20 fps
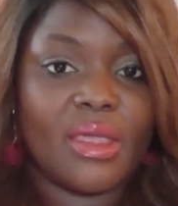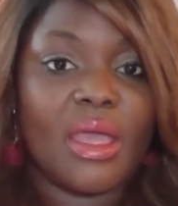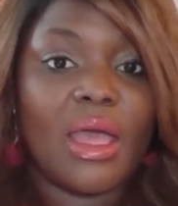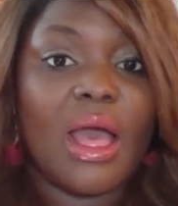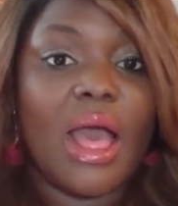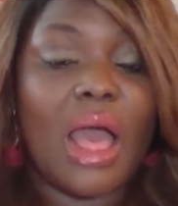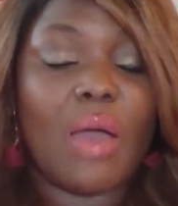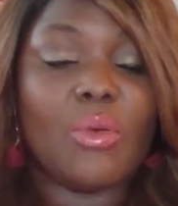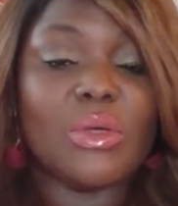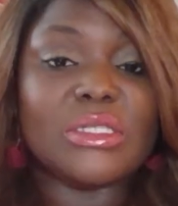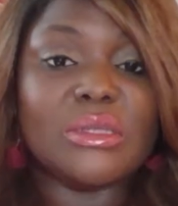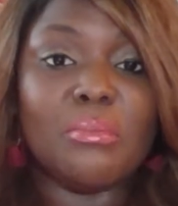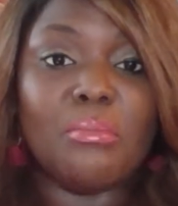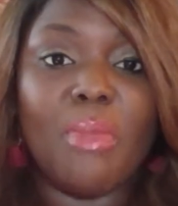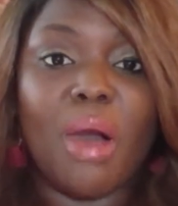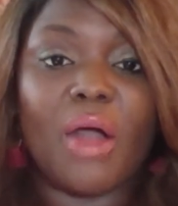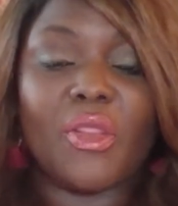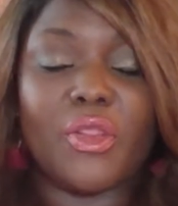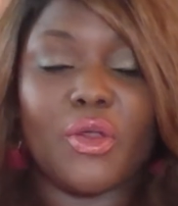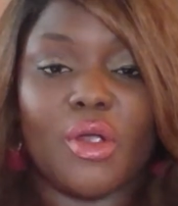I was a
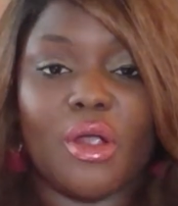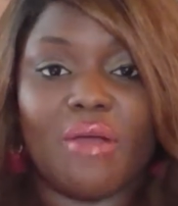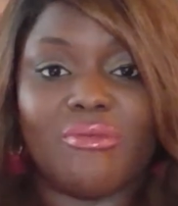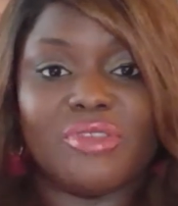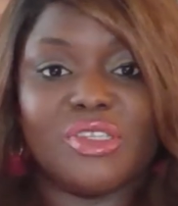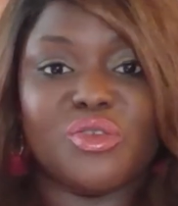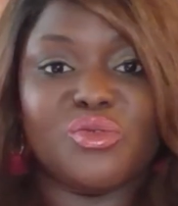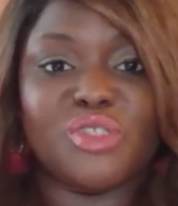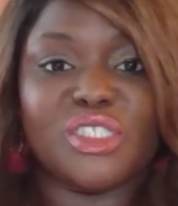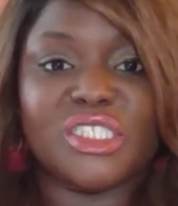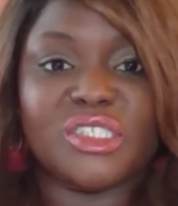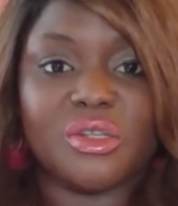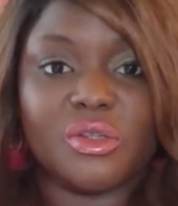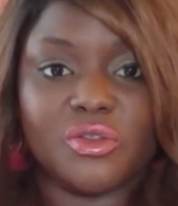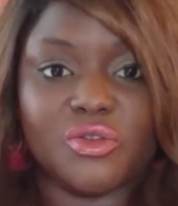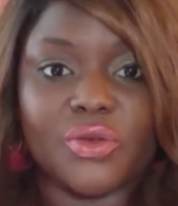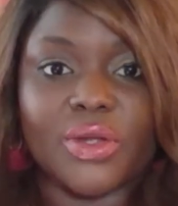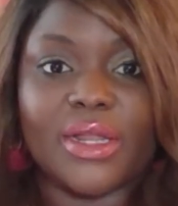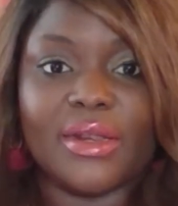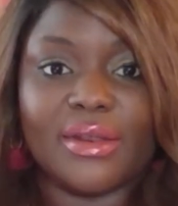mother of two
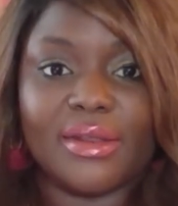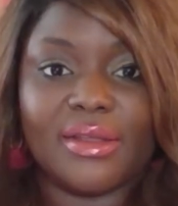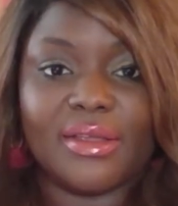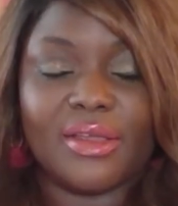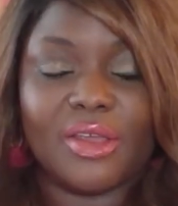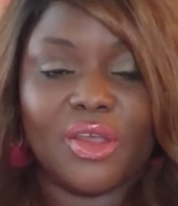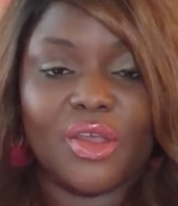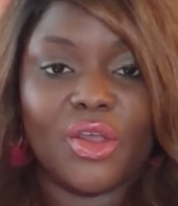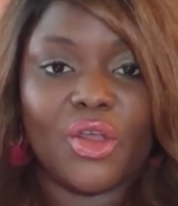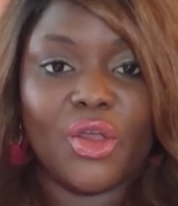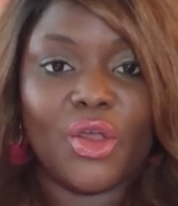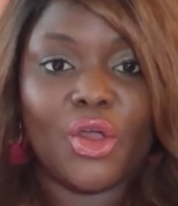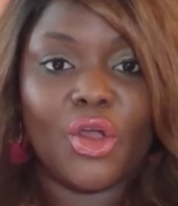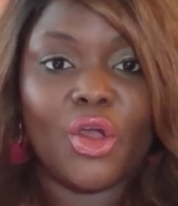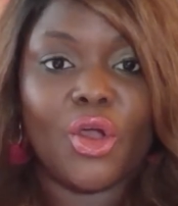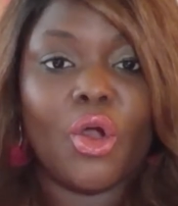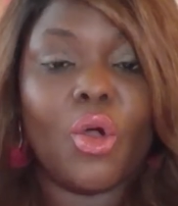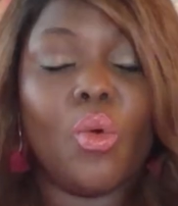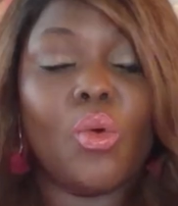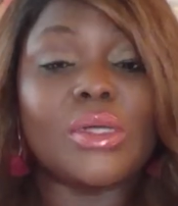children
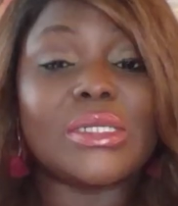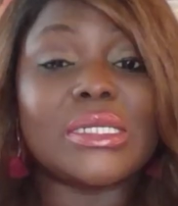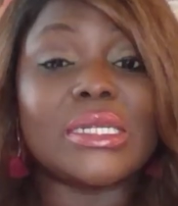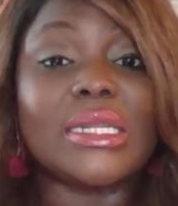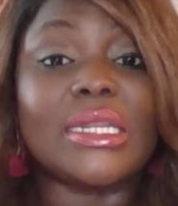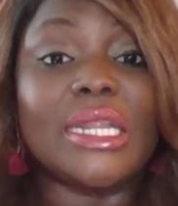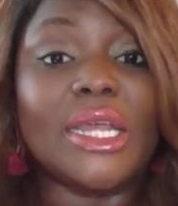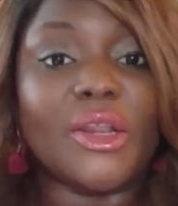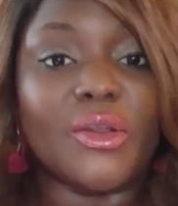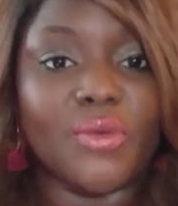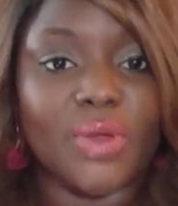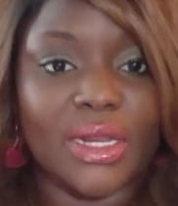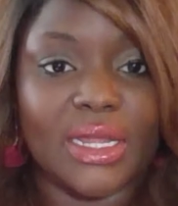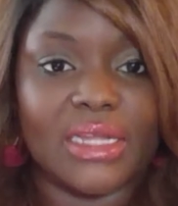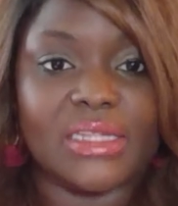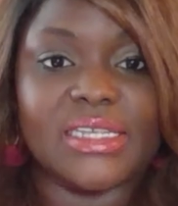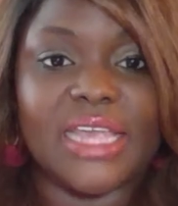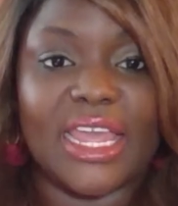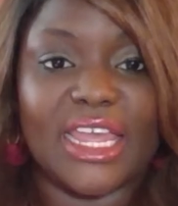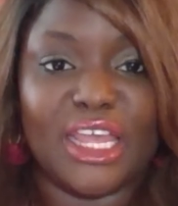who was literally
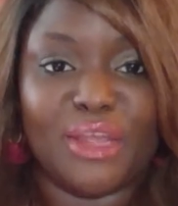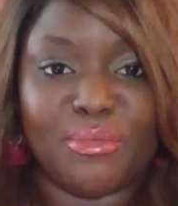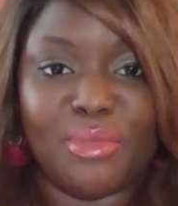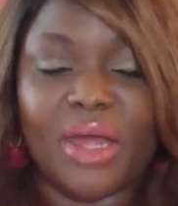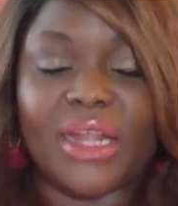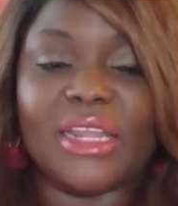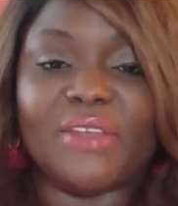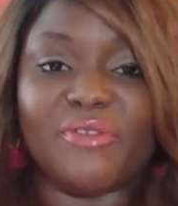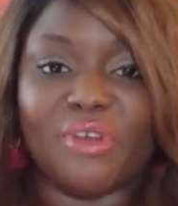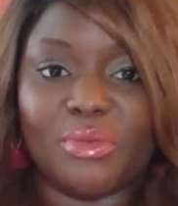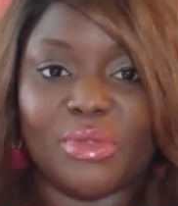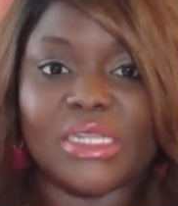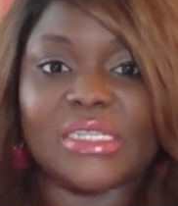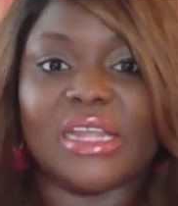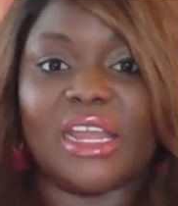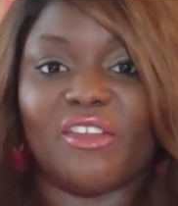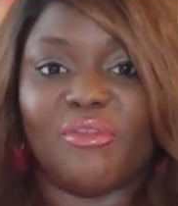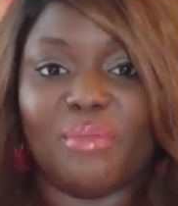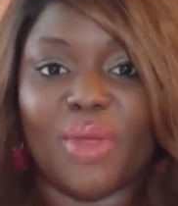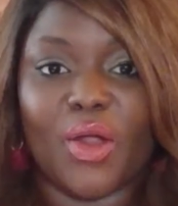taking money from the
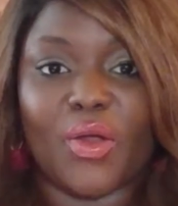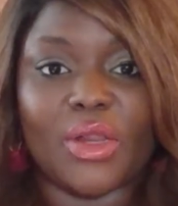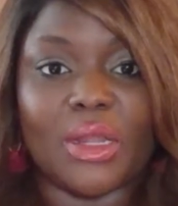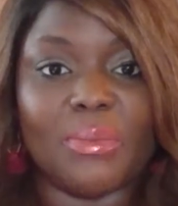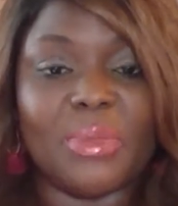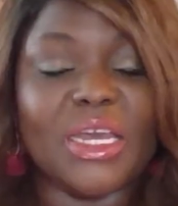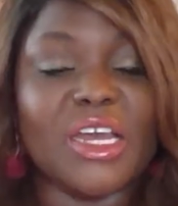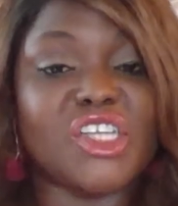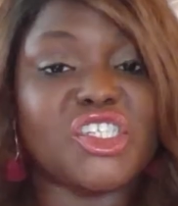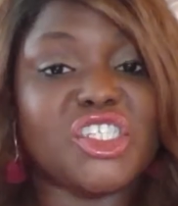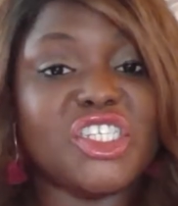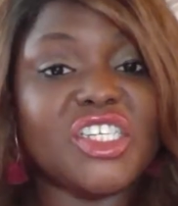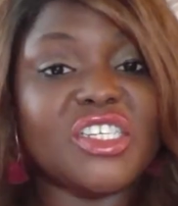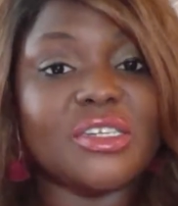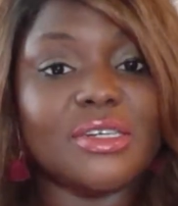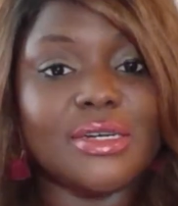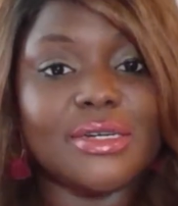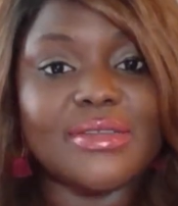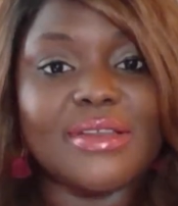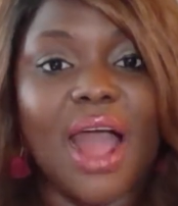state of Maryland because she
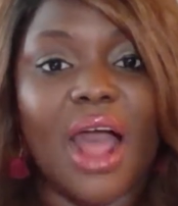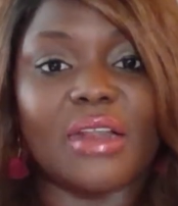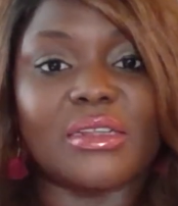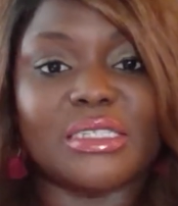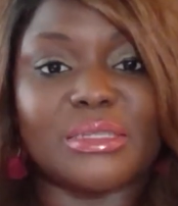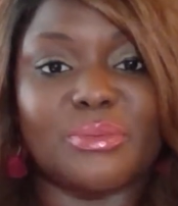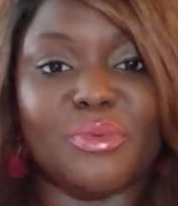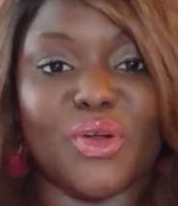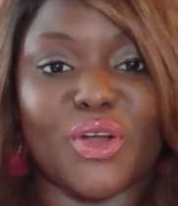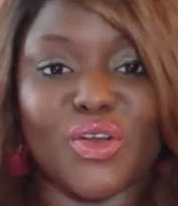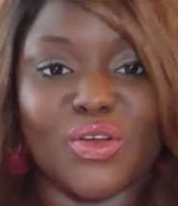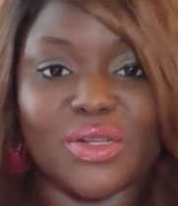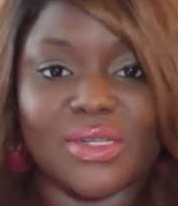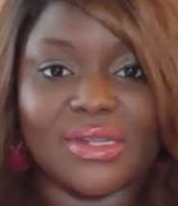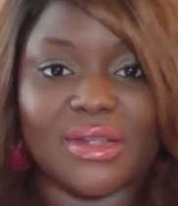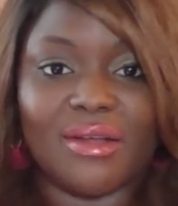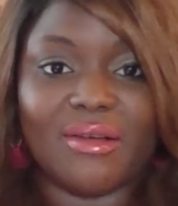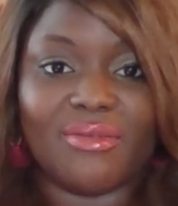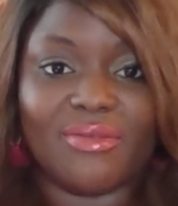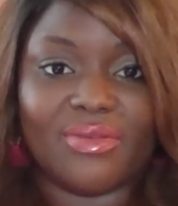could not support
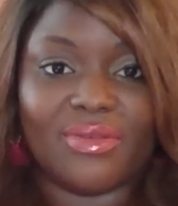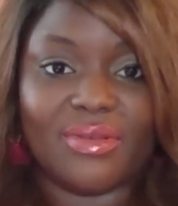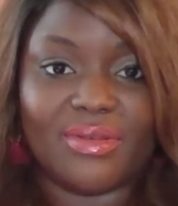herself.